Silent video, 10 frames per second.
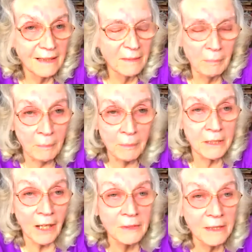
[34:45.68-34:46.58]
People
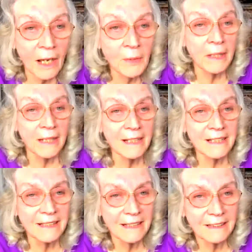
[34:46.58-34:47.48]
don't know
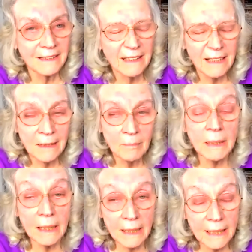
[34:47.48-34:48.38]
this, But
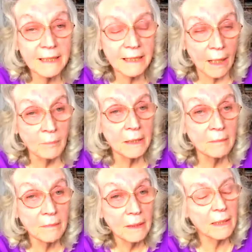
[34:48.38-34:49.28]
at least some of
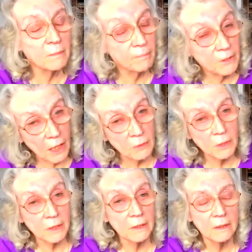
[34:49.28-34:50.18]
them had
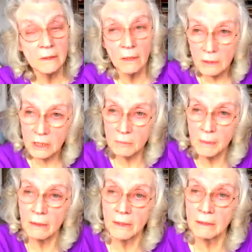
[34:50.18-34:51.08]
chosen not to
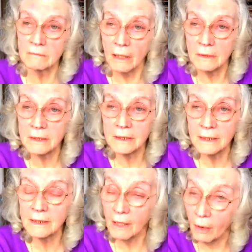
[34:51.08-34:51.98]
be on the road
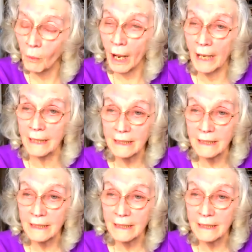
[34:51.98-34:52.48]
and got away.